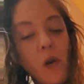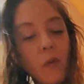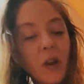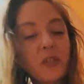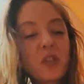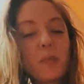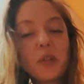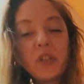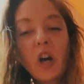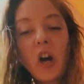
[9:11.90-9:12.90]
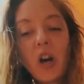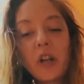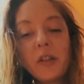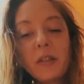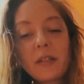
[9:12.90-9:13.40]
We also pulled the
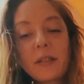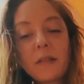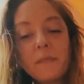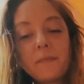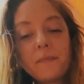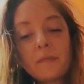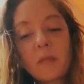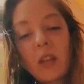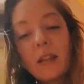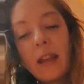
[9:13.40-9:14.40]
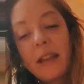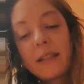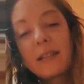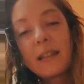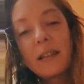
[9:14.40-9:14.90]
Heart.
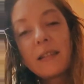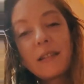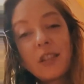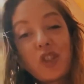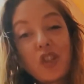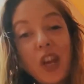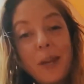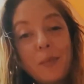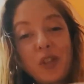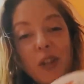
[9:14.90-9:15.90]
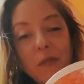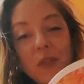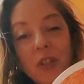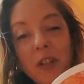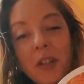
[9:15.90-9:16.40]
Next is the
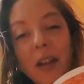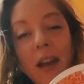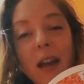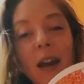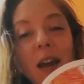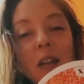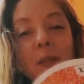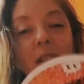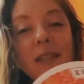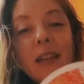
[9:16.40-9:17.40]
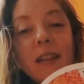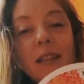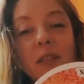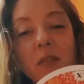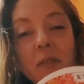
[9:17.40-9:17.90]
Shapeshifter. I am
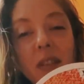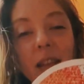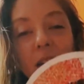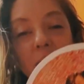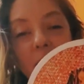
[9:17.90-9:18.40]
excited to read that